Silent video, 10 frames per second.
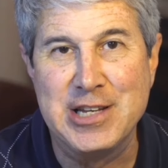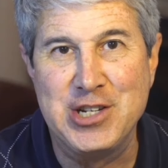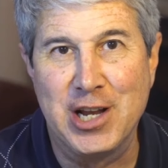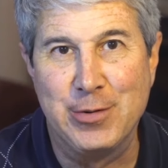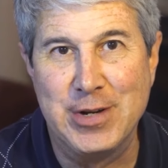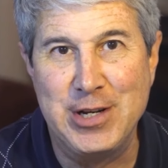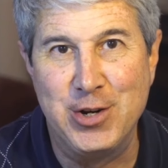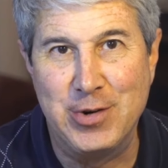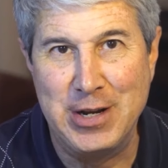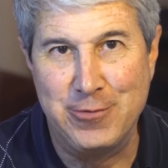and gentlemen.
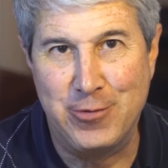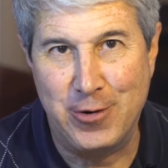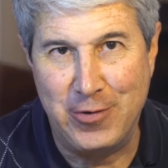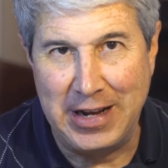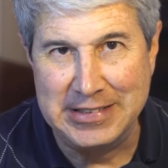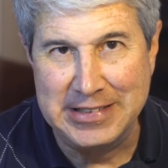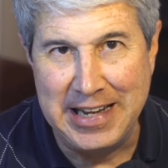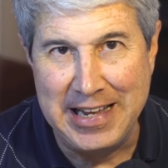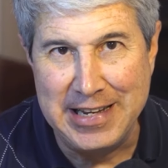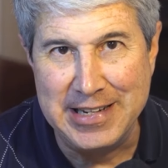You're in for a
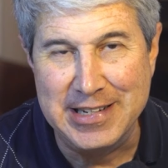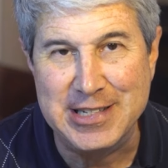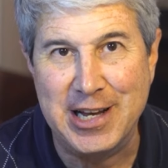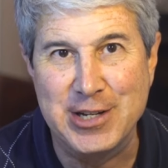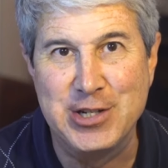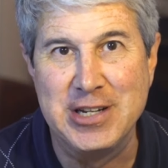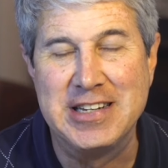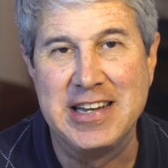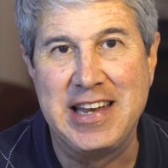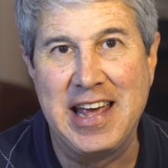fascinating
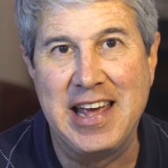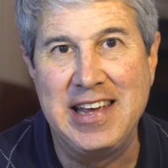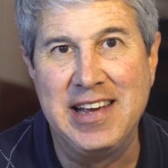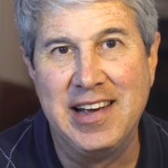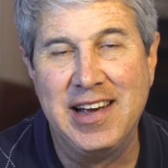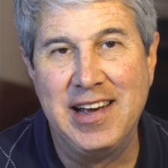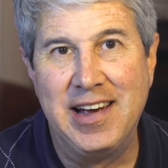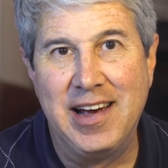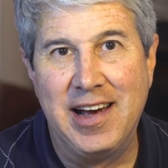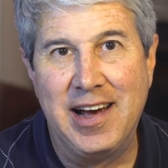discussion today.
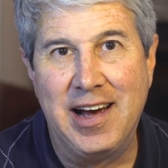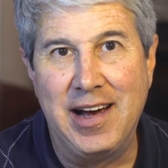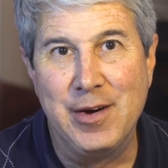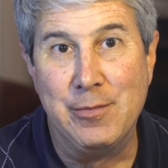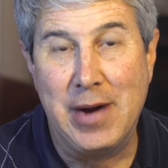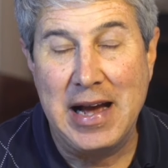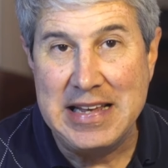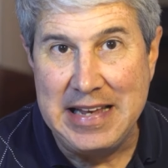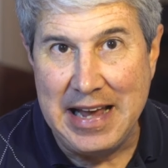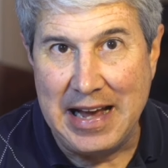
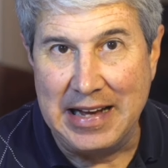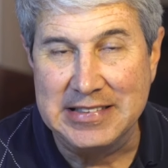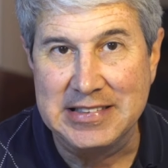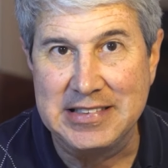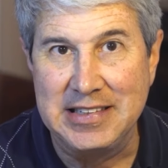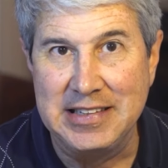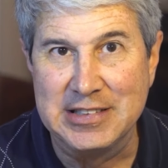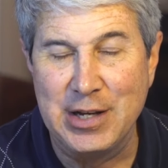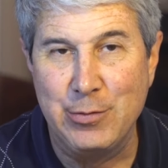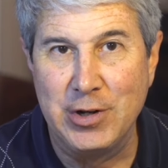My guest
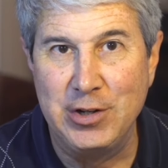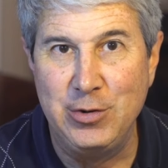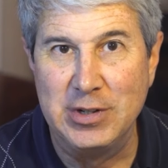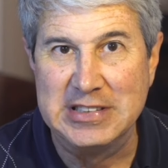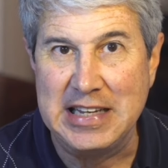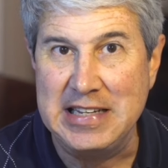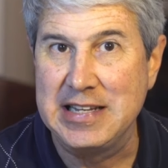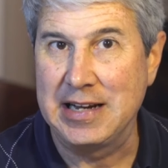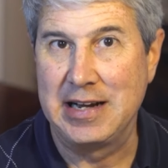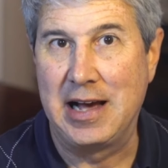is someone who is a
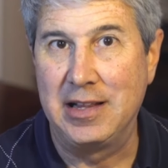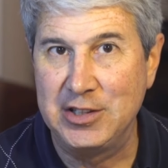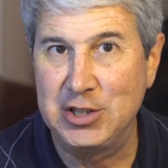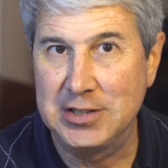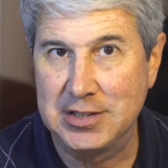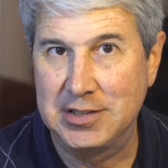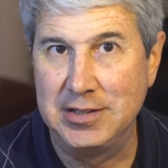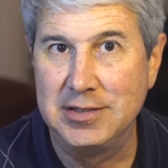technologist,